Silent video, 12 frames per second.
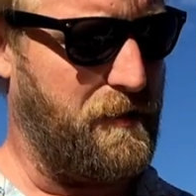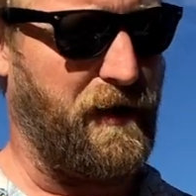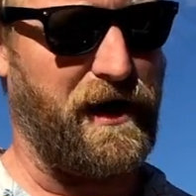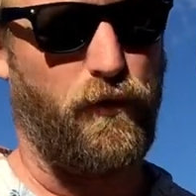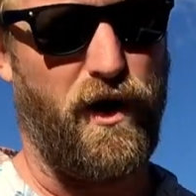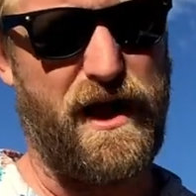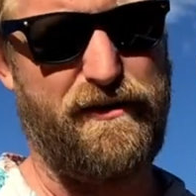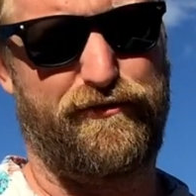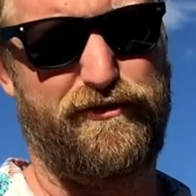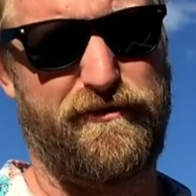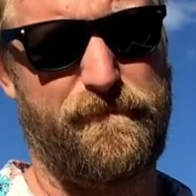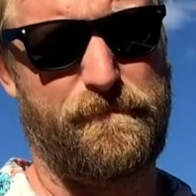My
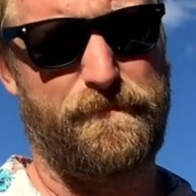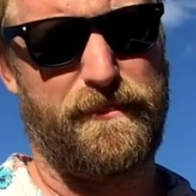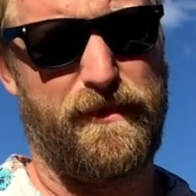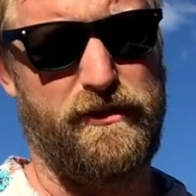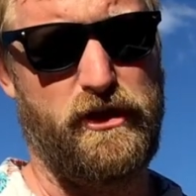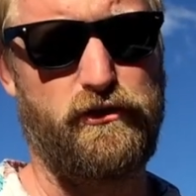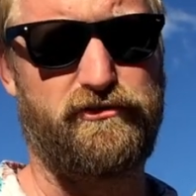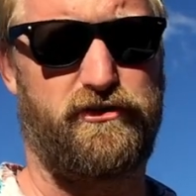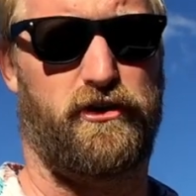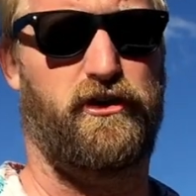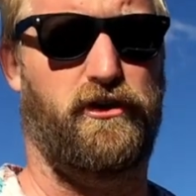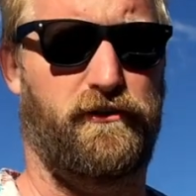wife used
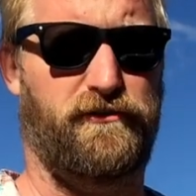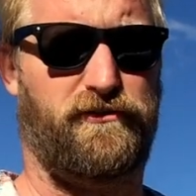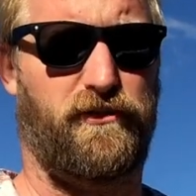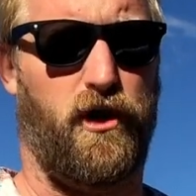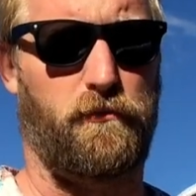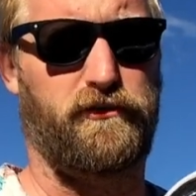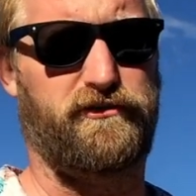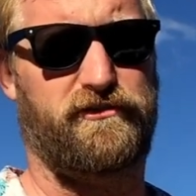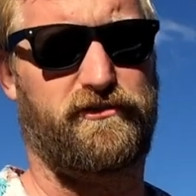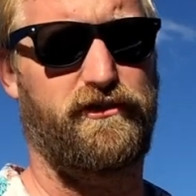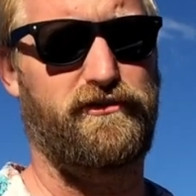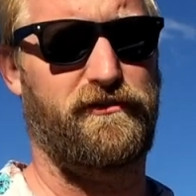hers almost
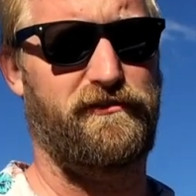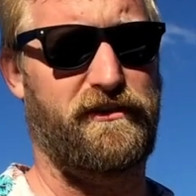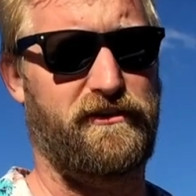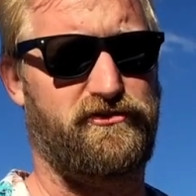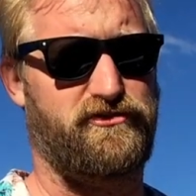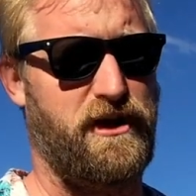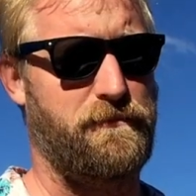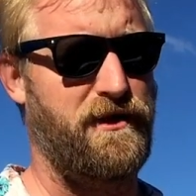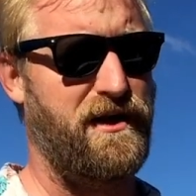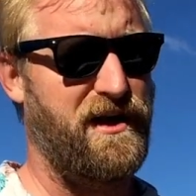exclusively this trip,